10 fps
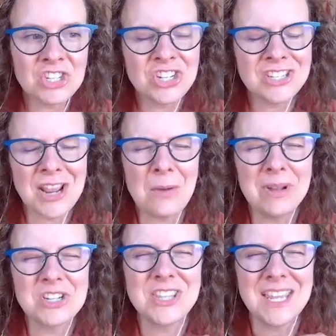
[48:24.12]
just how
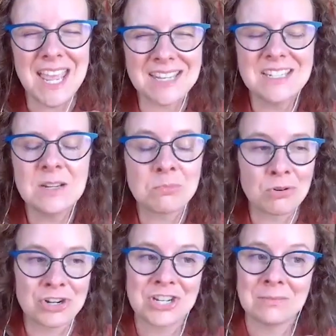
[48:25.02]
much the
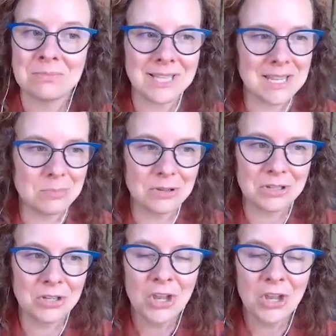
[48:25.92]
anti-abortion playbook,